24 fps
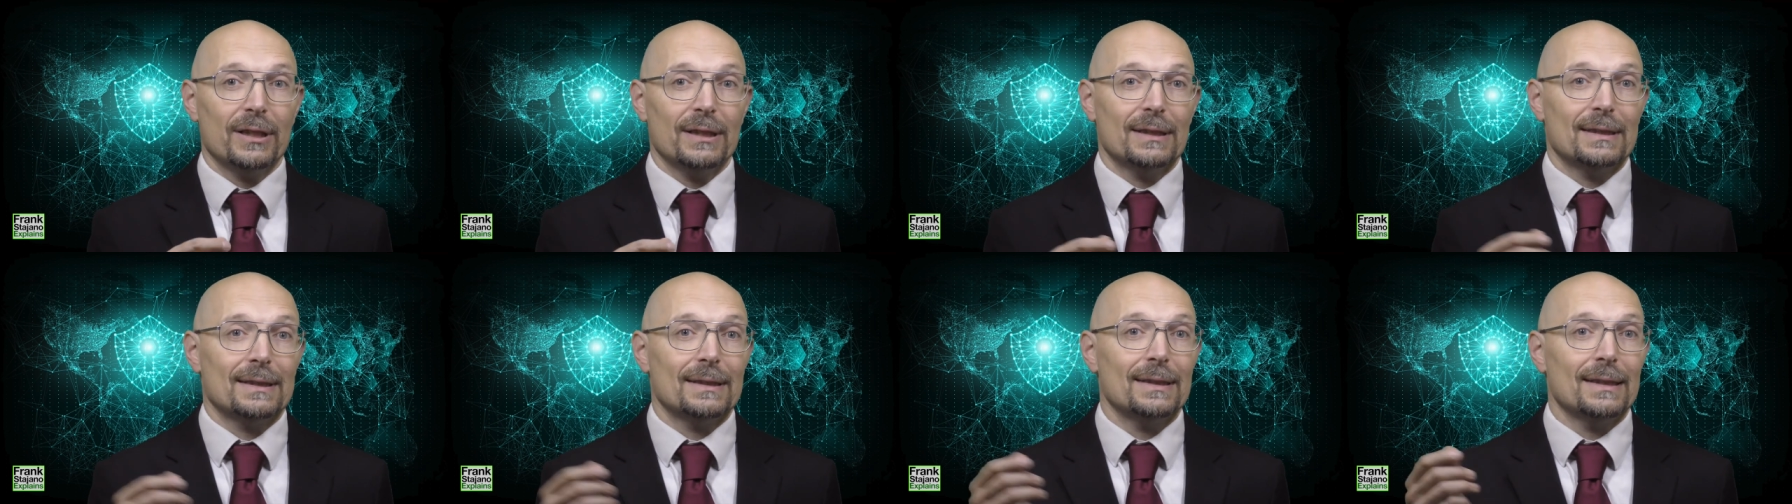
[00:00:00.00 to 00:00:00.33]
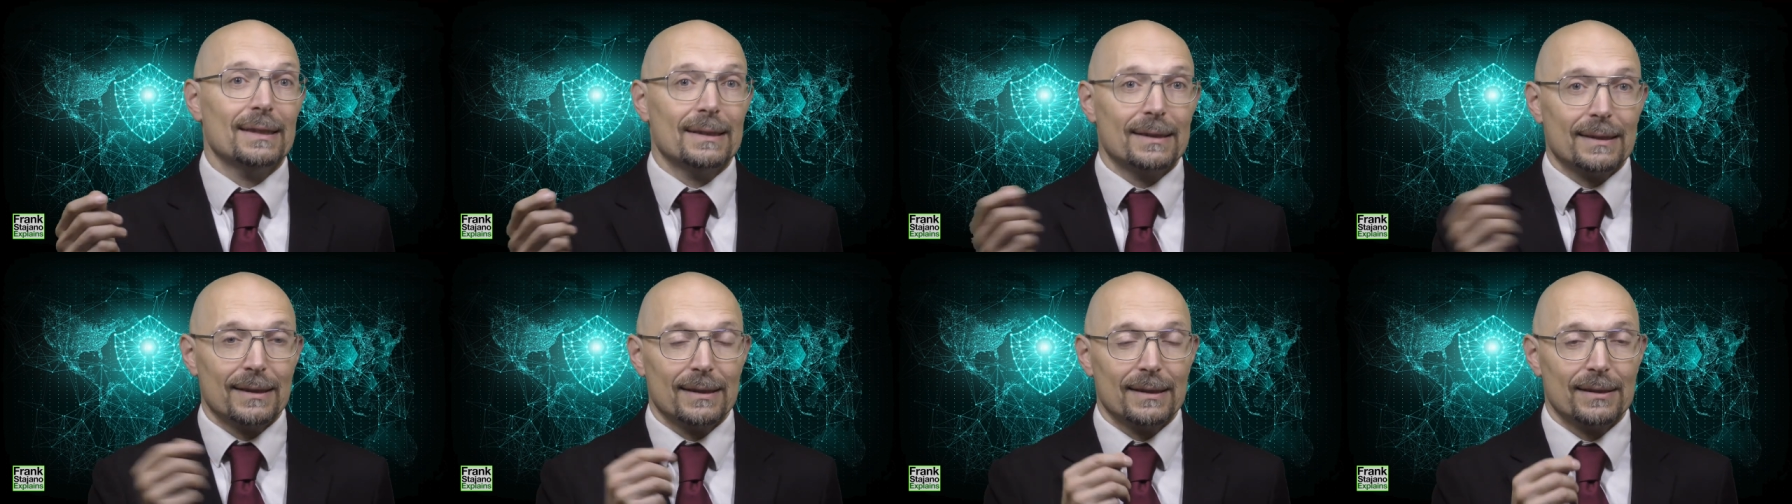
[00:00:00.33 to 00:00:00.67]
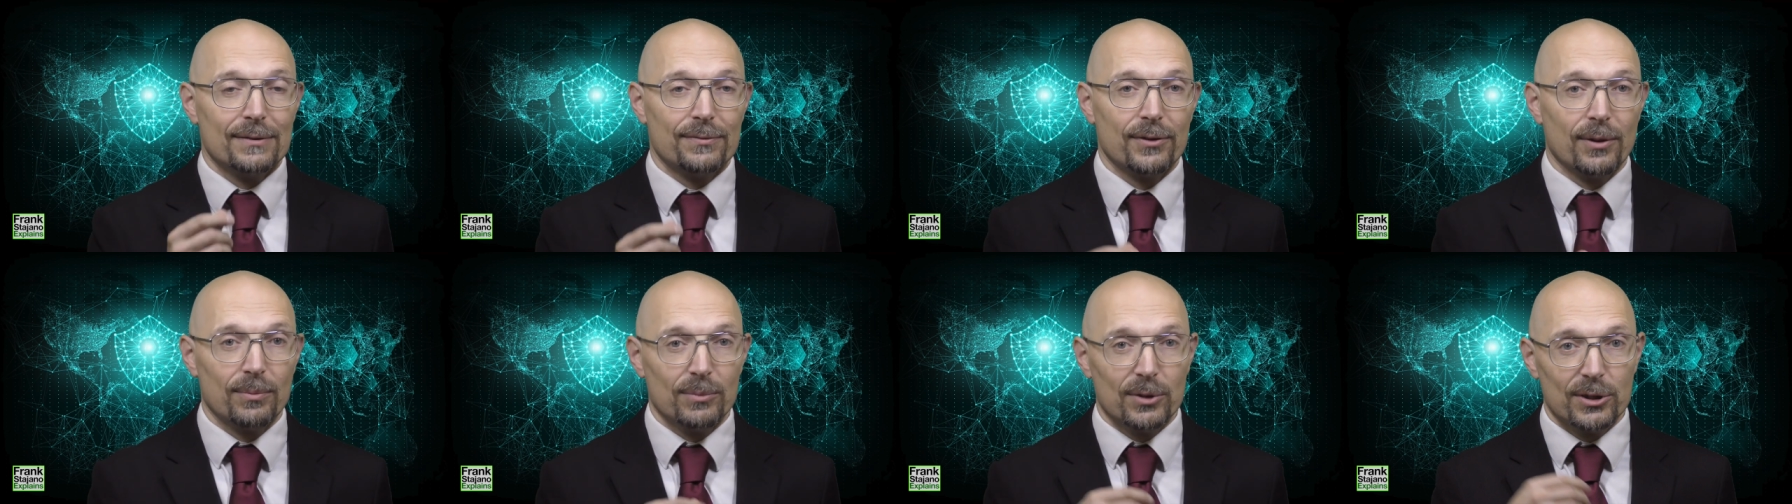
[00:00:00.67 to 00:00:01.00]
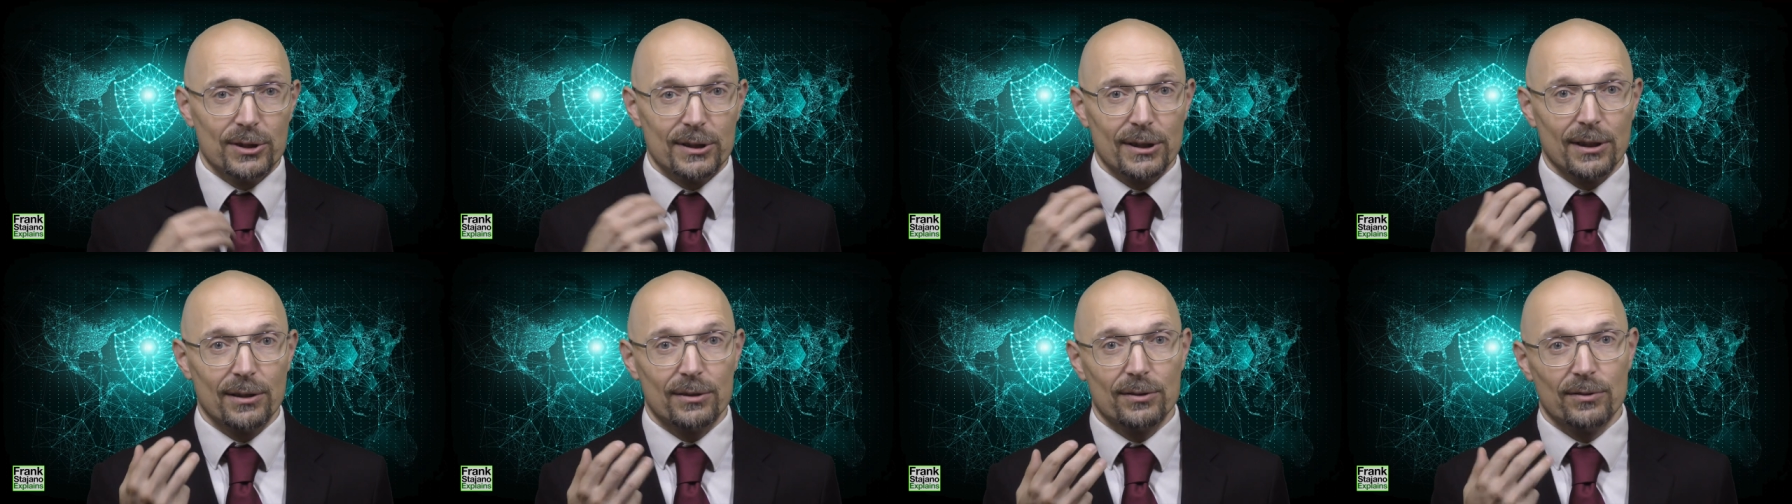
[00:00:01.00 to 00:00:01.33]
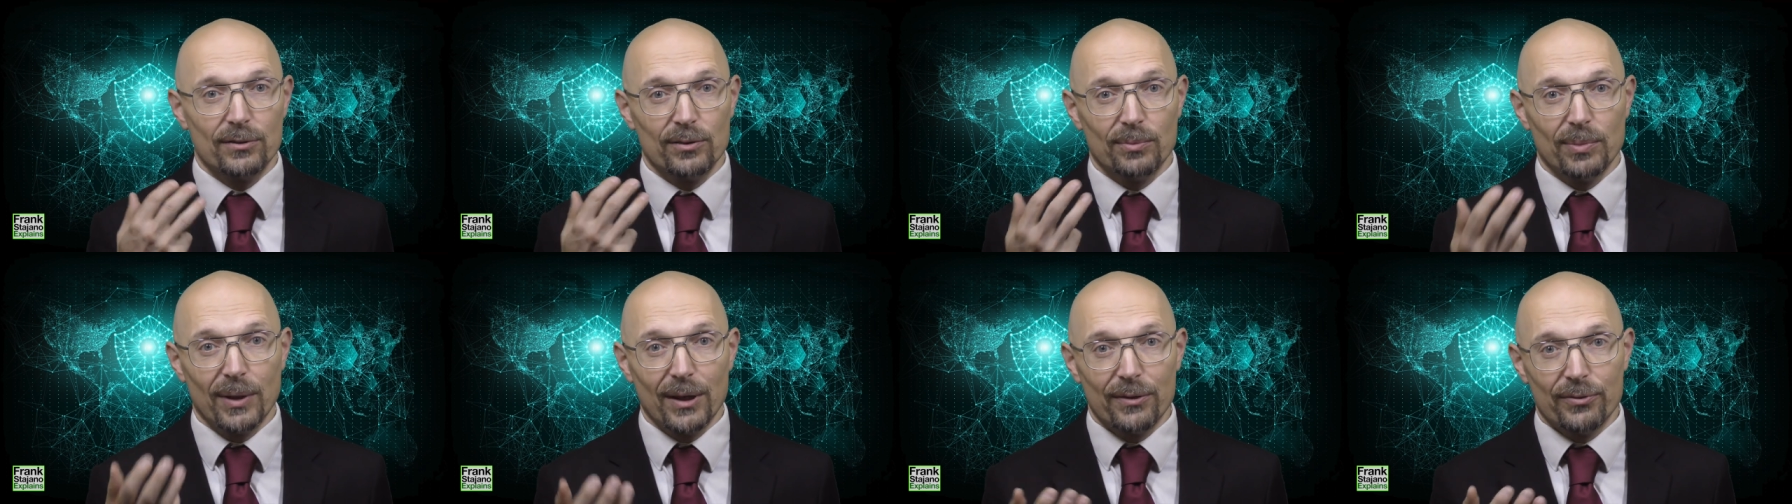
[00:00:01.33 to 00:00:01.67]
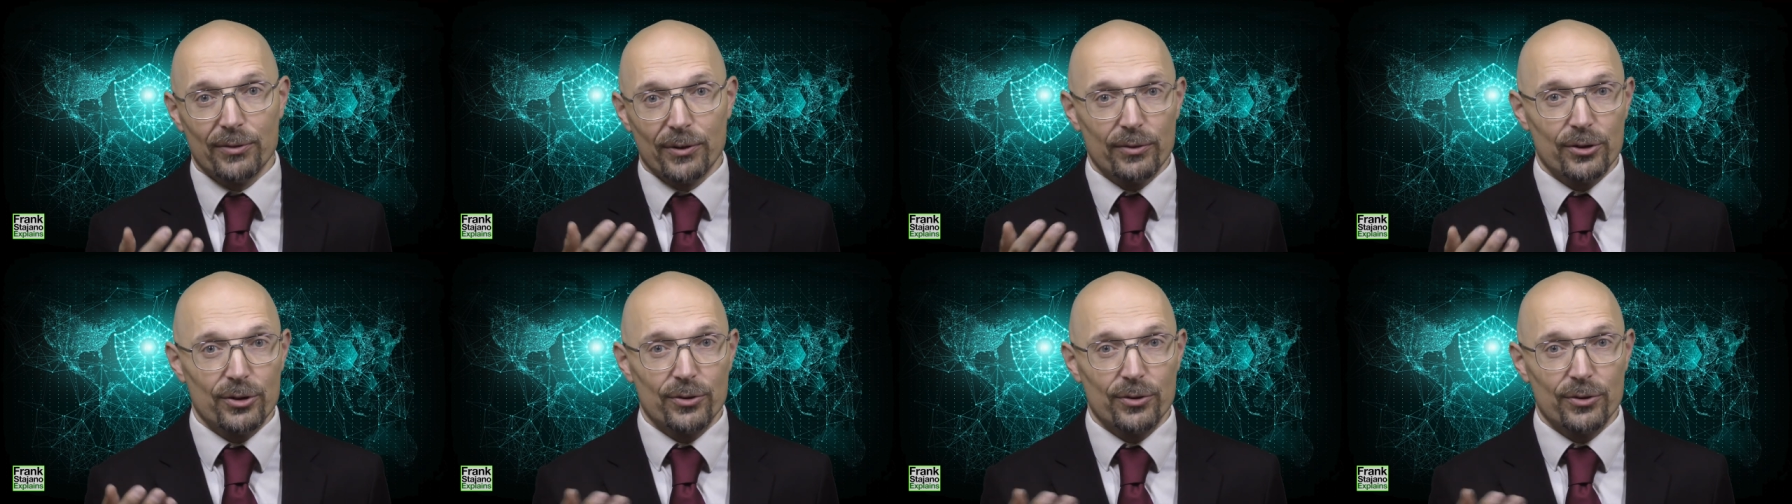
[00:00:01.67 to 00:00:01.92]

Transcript: its distance from the start of the buffer,